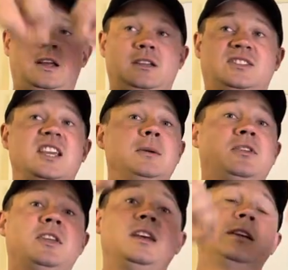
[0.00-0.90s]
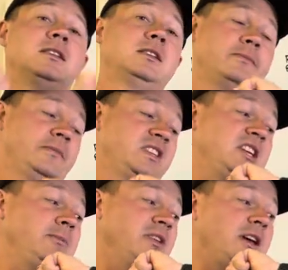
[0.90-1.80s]
Same thing,
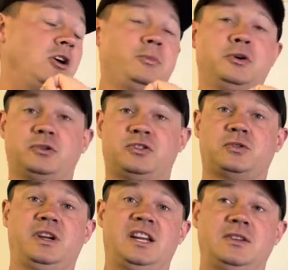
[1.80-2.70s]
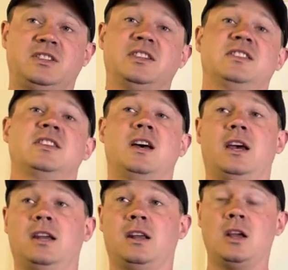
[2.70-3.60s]
keep the elbows straight out to the
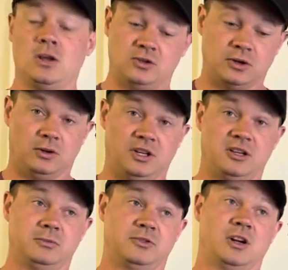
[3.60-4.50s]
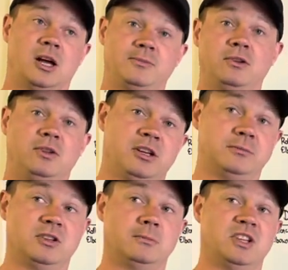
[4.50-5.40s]
side. Don't let them drop. Don't let them
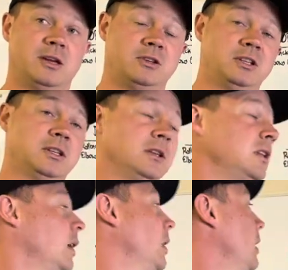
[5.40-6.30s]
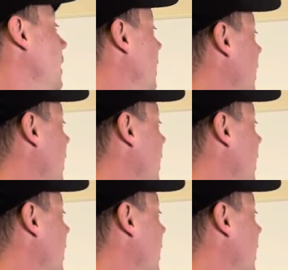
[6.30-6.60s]
come down in.